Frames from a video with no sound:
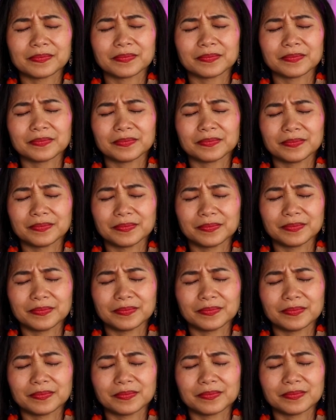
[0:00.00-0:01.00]

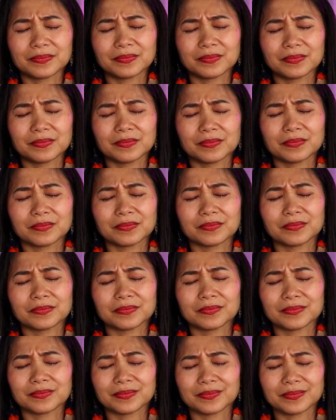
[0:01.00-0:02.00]

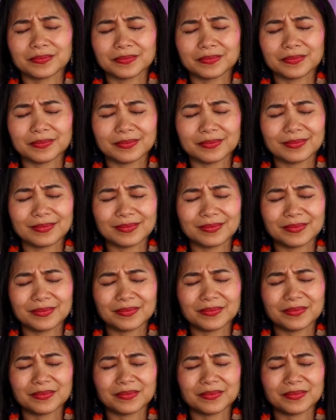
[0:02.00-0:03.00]

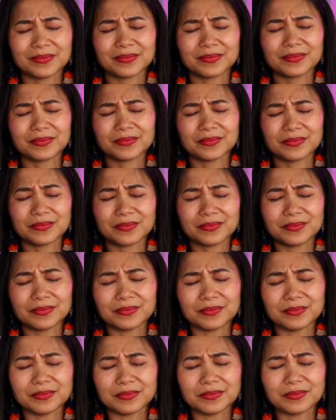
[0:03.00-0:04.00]

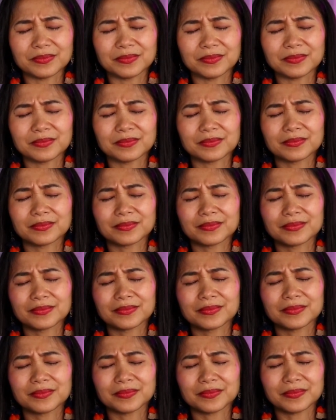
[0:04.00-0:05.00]

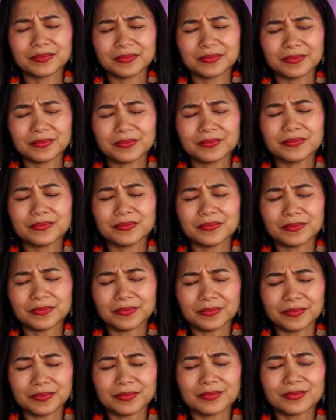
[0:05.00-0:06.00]

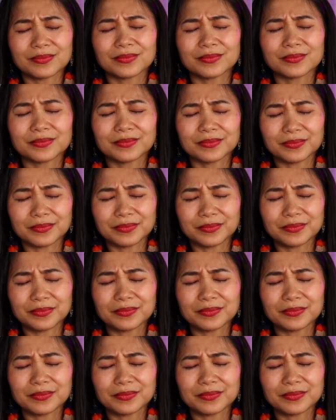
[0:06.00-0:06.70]
The person shown says nothing.